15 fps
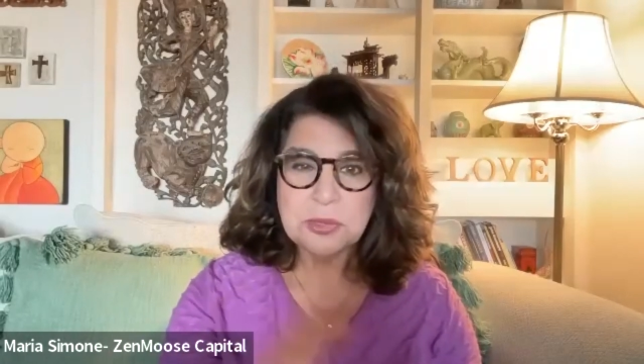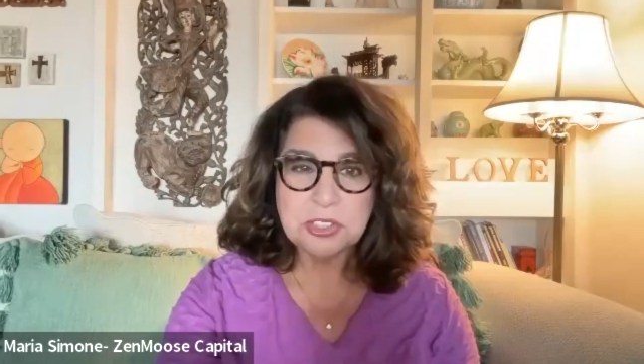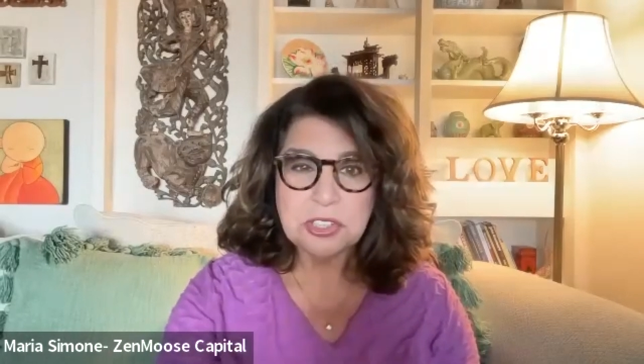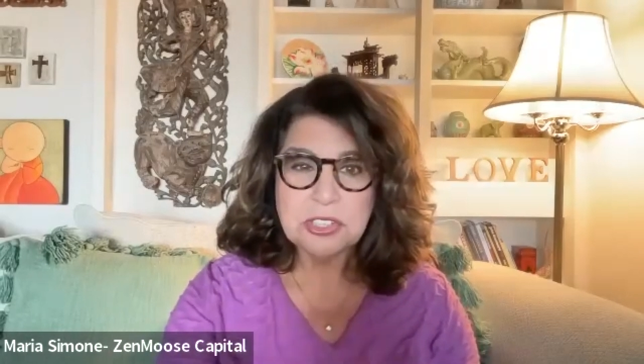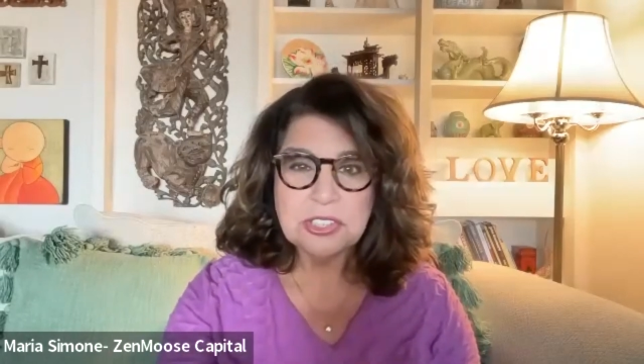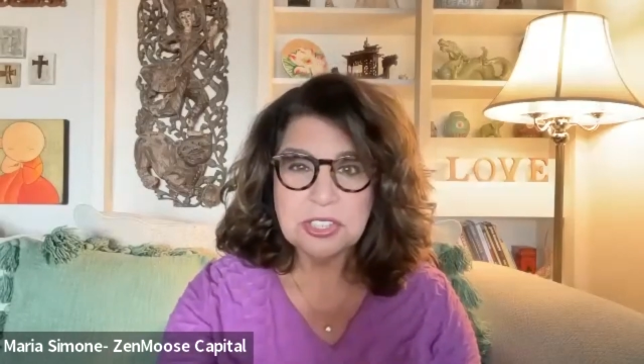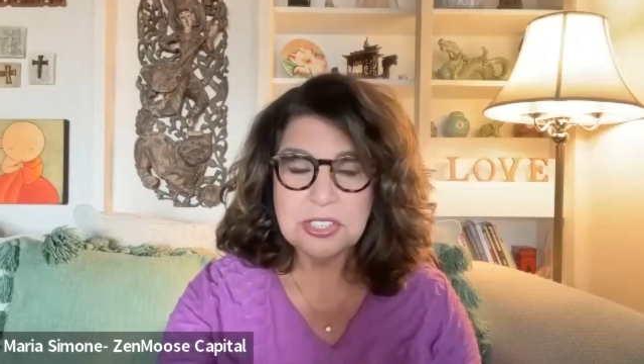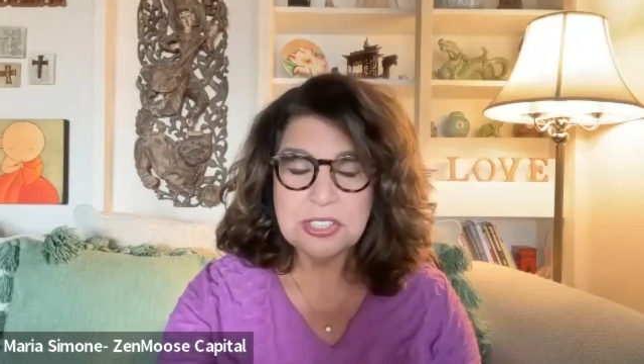which
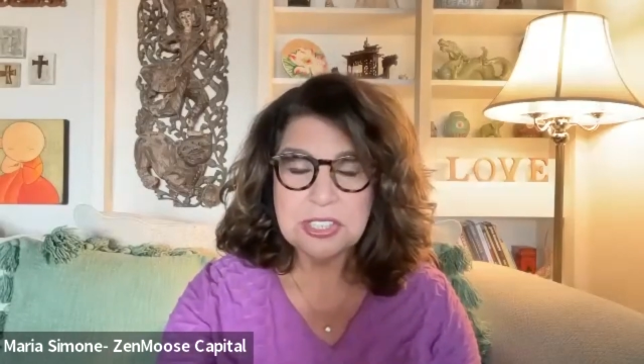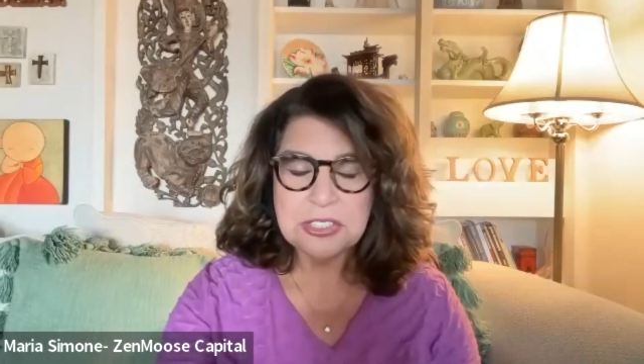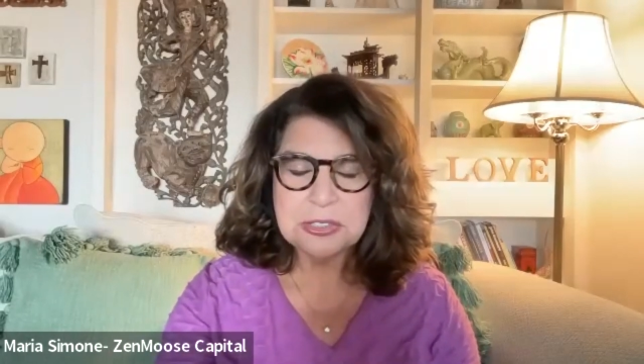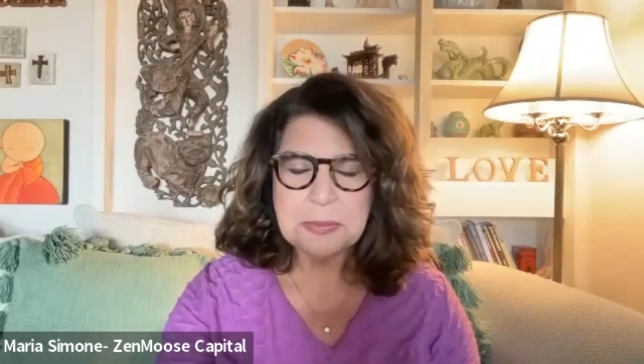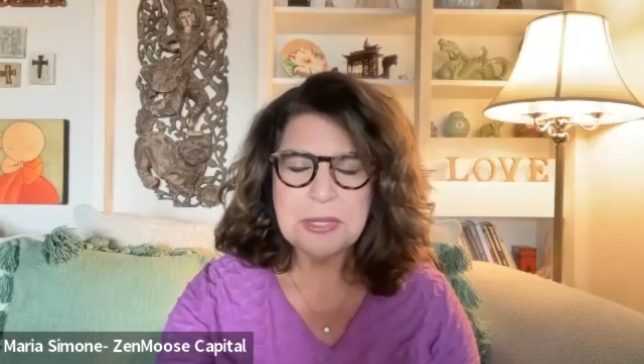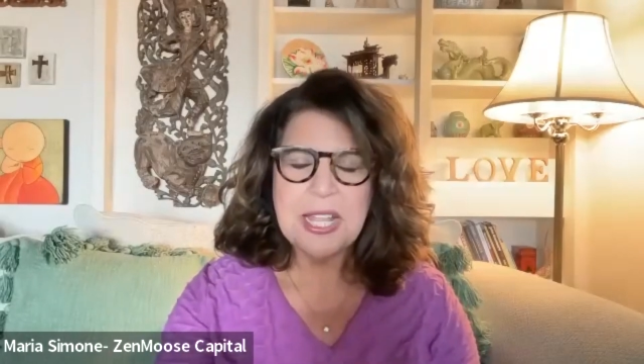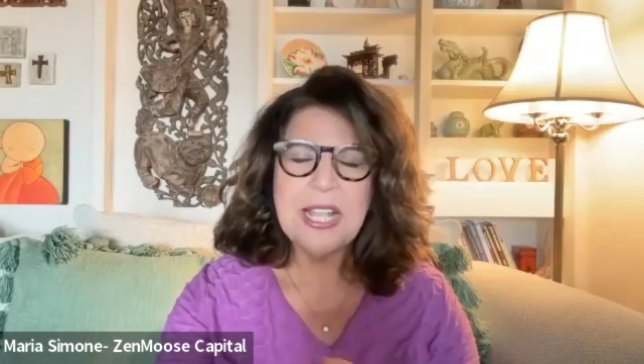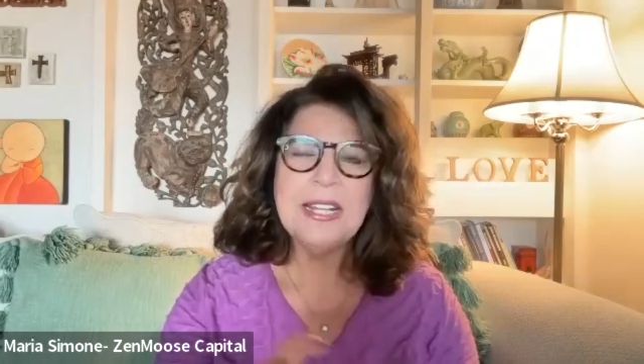she's going to
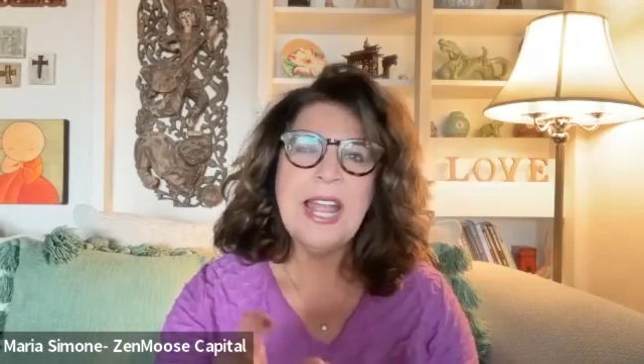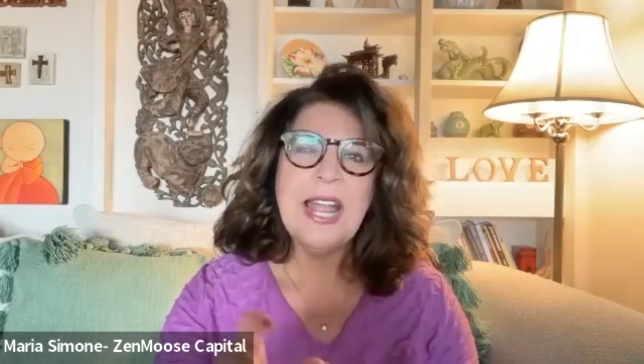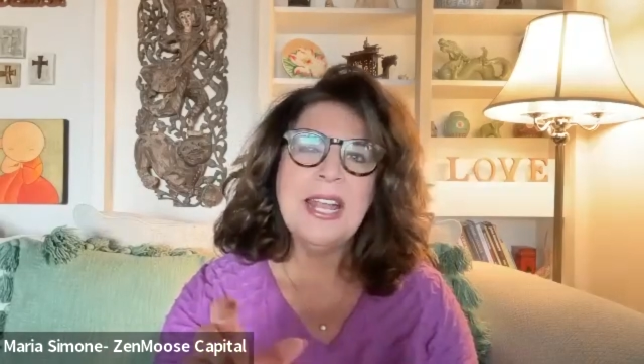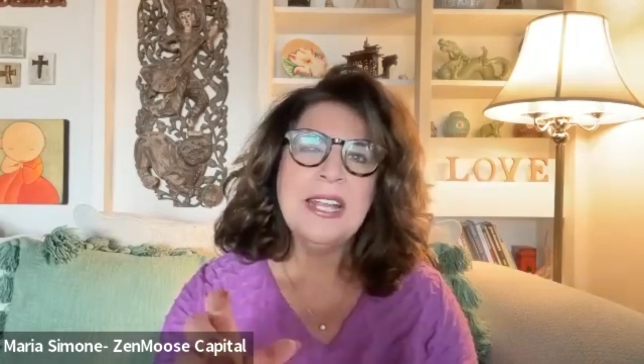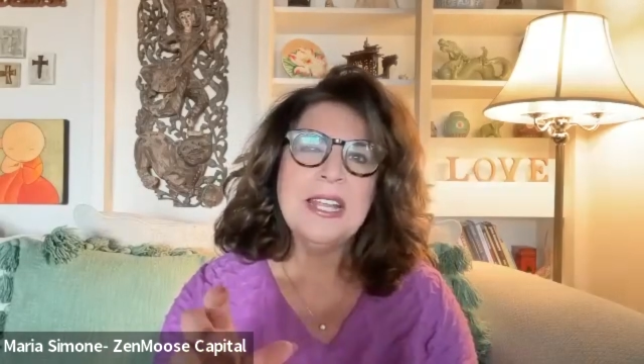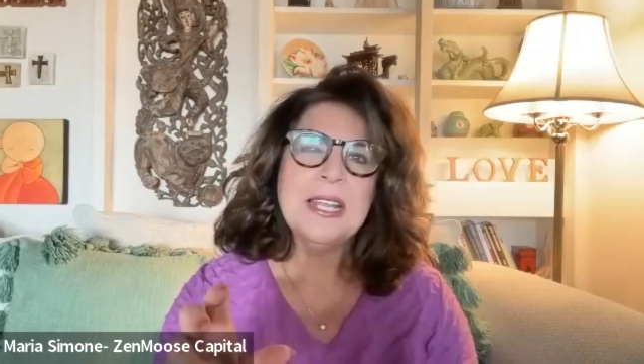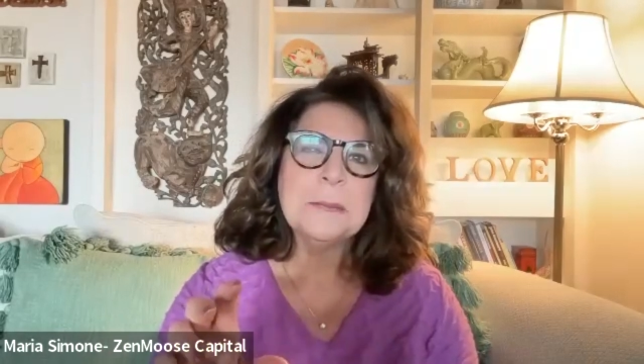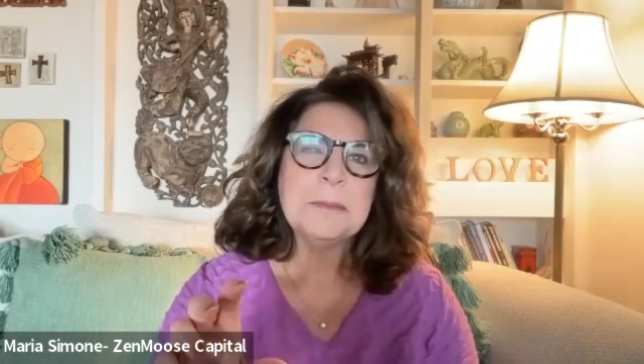explain
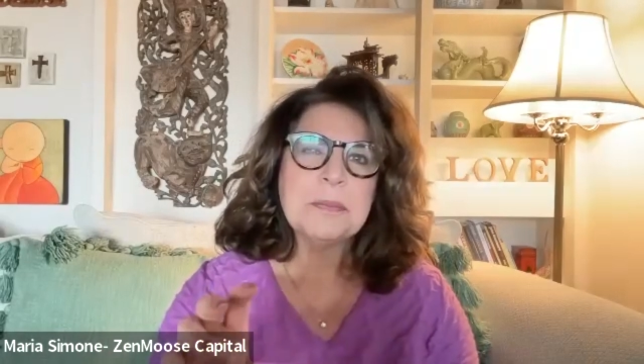that,